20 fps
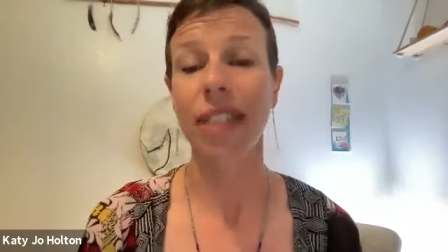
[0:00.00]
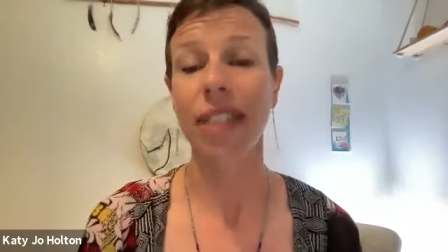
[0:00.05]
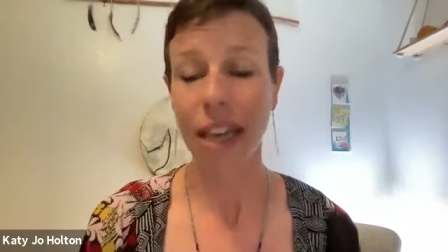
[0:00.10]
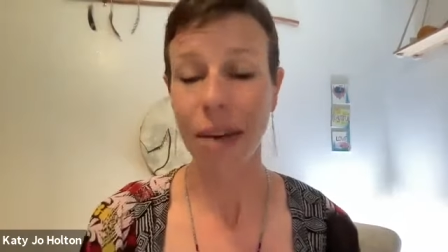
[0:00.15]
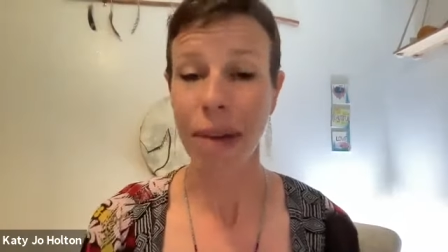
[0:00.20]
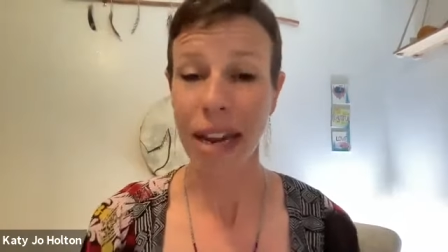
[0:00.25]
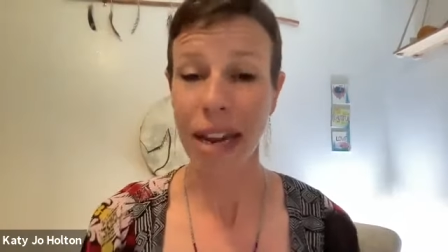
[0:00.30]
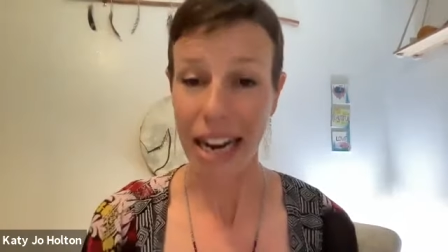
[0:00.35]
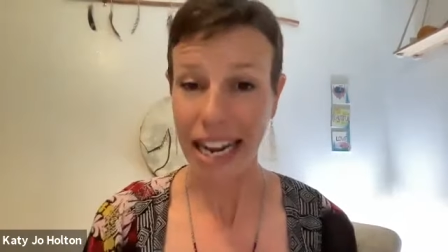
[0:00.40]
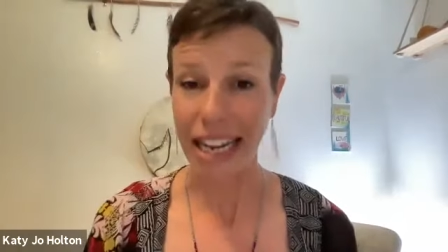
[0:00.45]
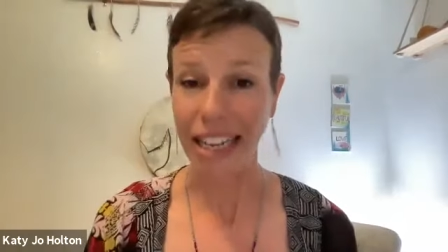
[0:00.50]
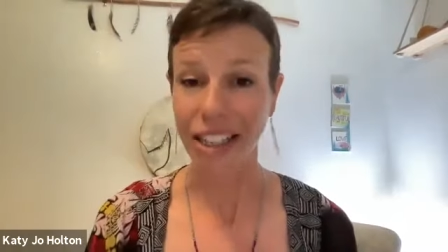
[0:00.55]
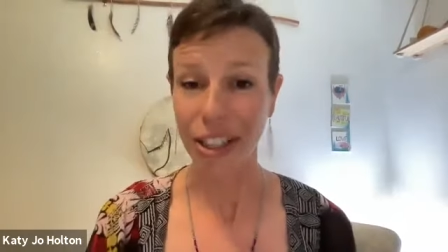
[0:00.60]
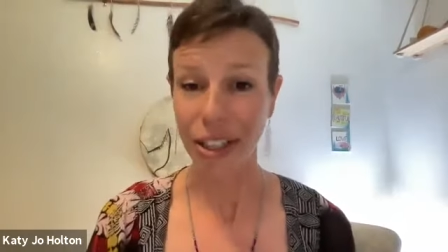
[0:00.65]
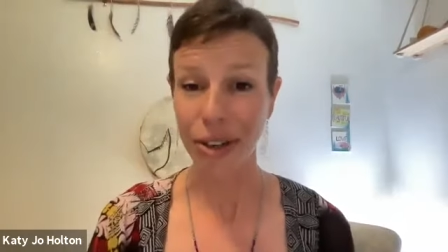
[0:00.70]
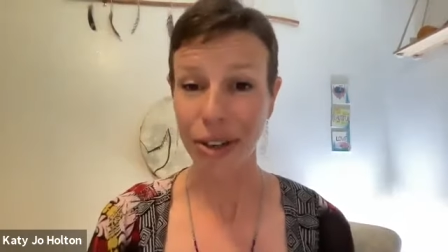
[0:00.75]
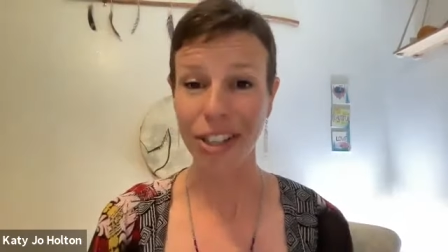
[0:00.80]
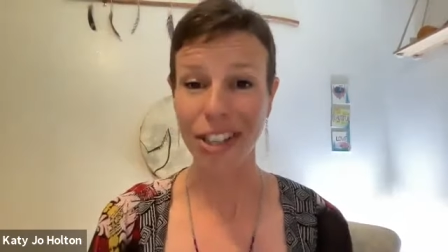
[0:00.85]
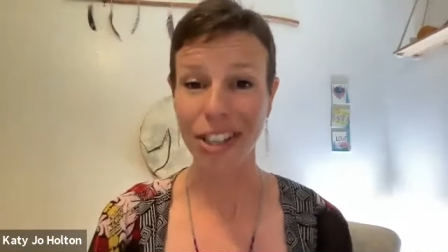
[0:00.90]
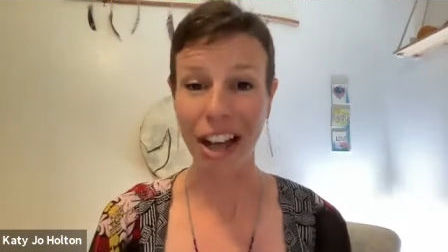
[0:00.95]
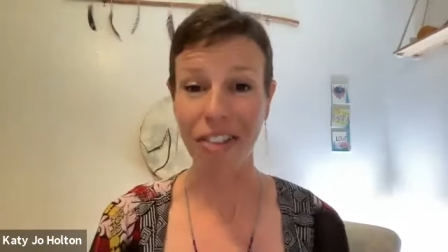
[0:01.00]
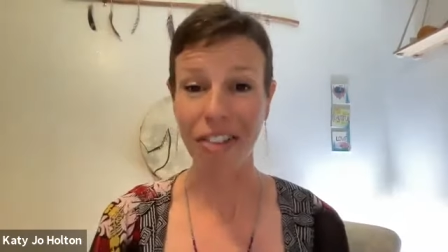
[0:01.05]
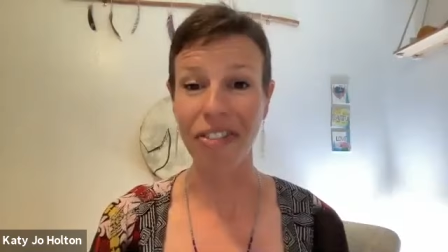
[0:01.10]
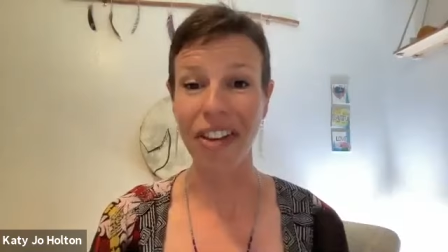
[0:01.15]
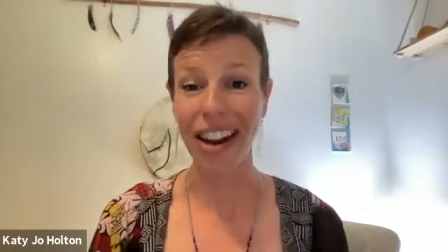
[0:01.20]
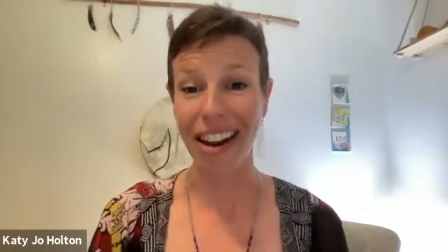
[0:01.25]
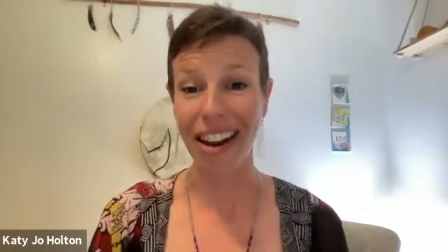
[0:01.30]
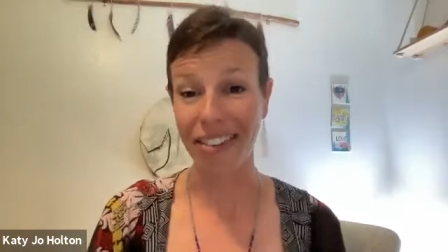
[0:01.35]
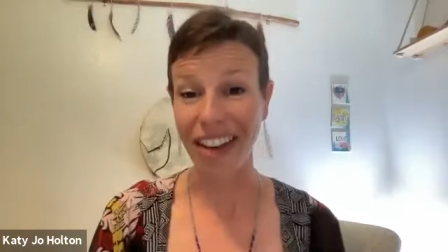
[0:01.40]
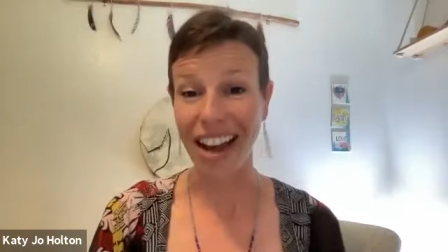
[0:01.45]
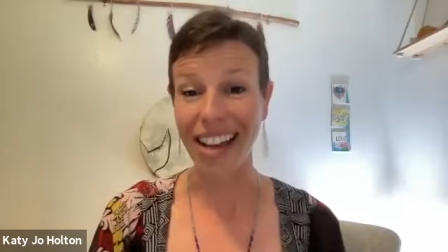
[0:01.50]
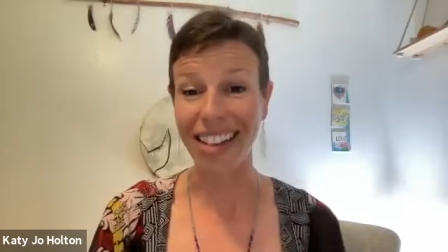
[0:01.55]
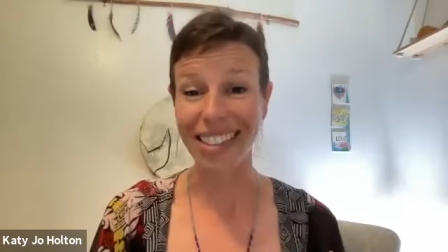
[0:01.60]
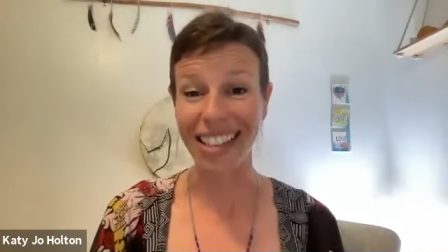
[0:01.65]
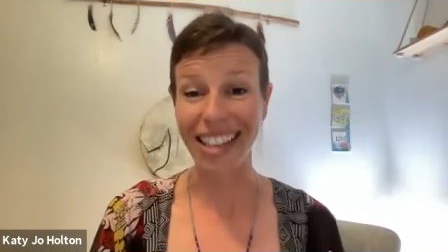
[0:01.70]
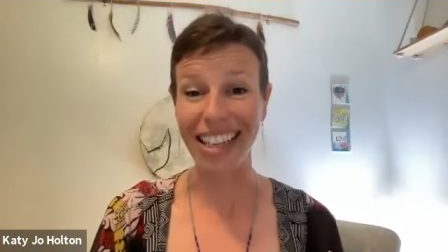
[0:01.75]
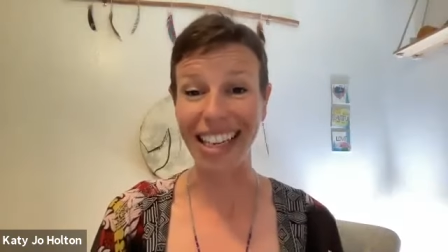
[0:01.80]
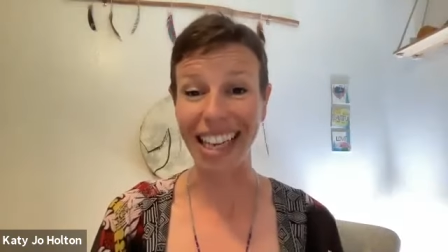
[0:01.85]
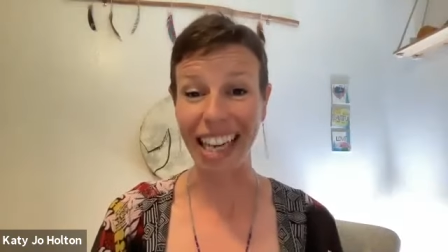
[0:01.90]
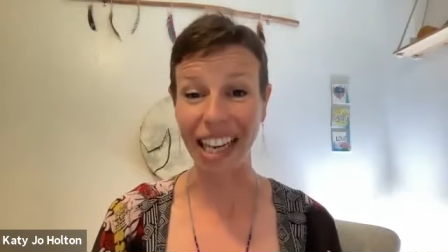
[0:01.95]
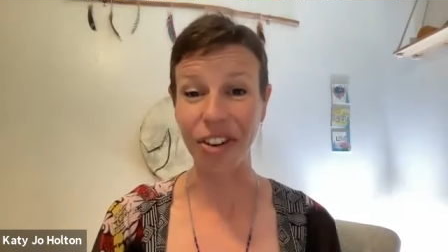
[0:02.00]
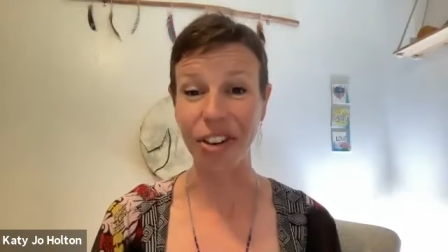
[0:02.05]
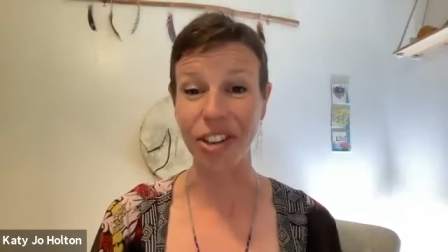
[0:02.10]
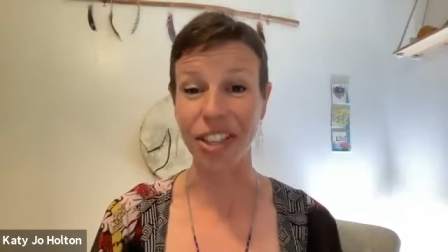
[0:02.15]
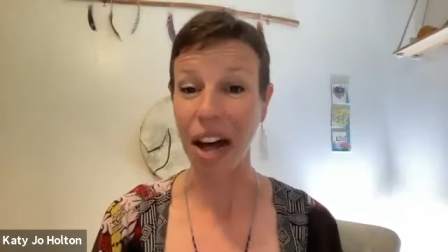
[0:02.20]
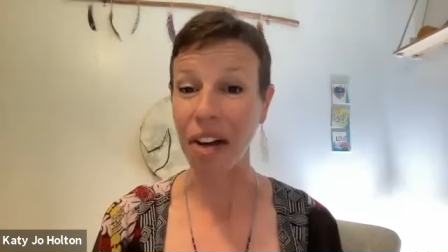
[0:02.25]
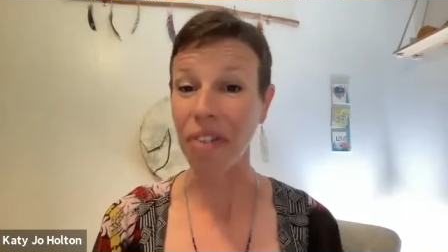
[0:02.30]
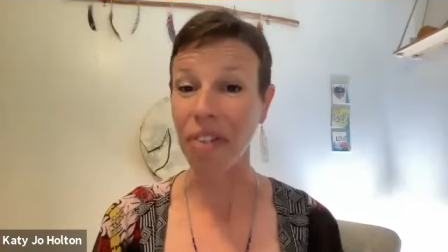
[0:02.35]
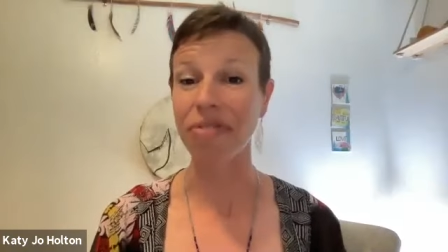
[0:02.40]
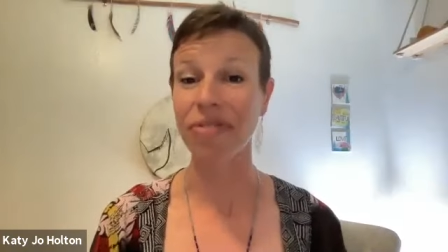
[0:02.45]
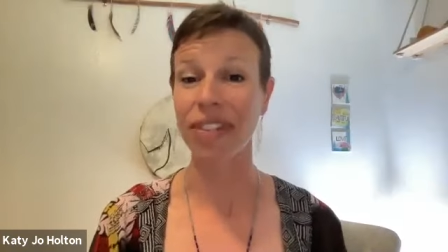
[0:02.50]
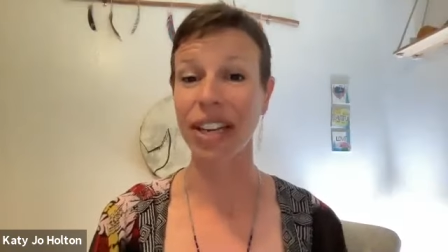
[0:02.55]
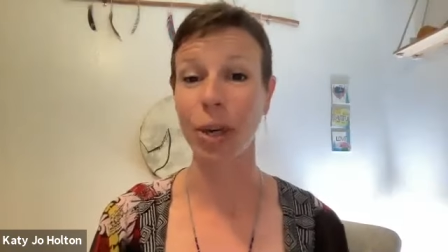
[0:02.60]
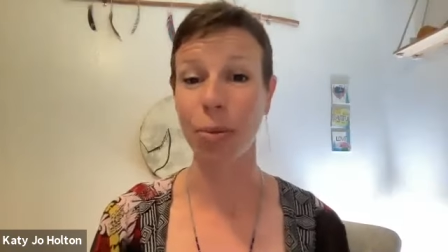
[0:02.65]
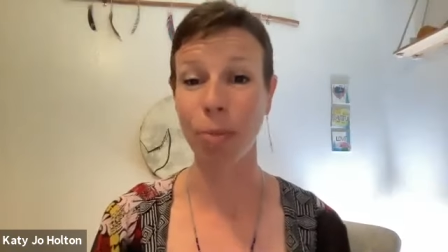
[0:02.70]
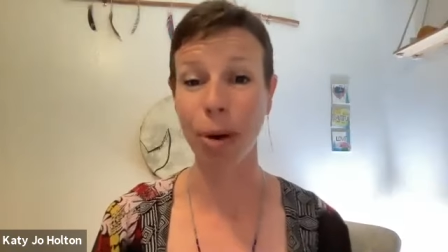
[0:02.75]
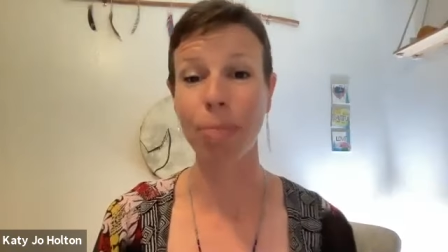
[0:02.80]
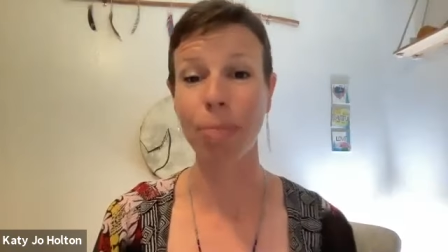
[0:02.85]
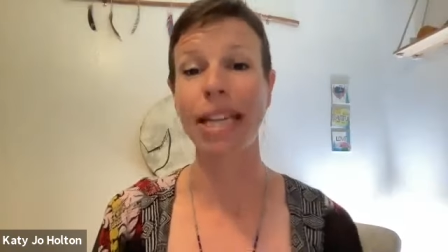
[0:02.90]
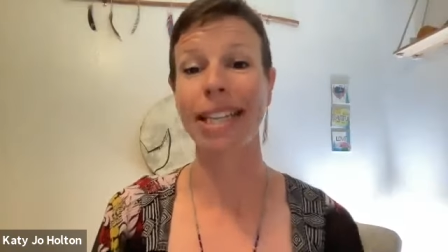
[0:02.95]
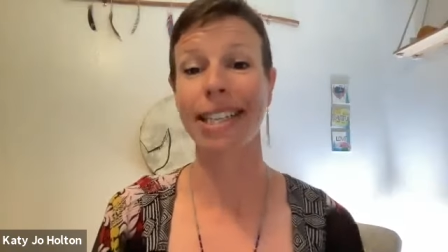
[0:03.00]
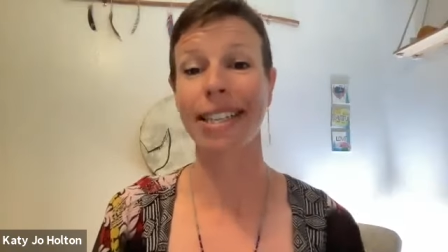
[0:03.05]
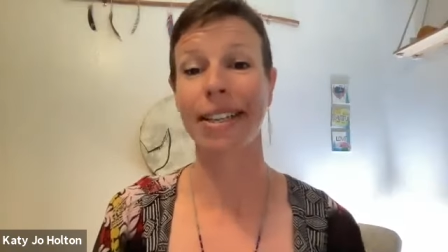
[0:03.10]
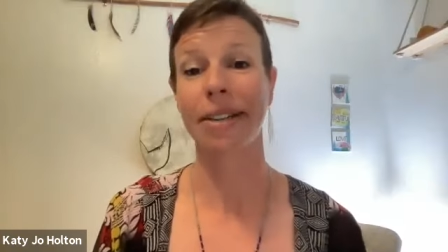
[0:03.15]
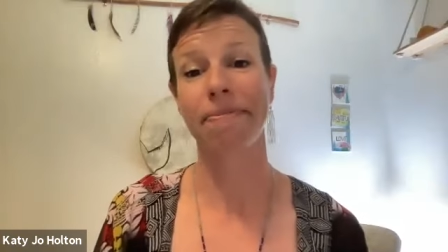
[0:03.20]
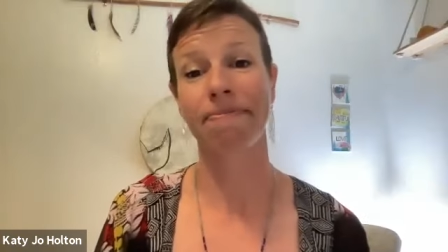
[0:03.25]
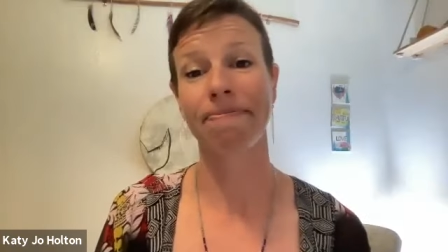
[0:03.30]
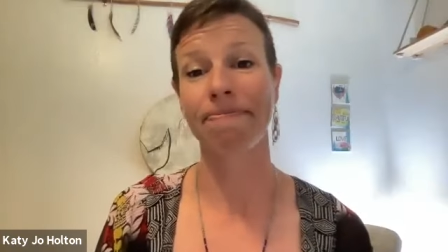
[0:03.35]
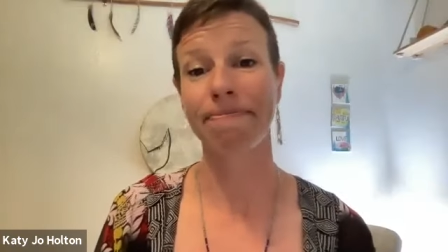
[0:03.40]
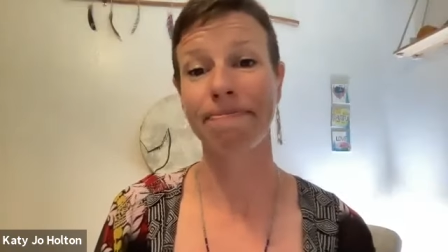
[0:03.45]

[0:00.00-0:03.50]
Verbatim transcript: committing to yourself and investing in yourself and your purpose.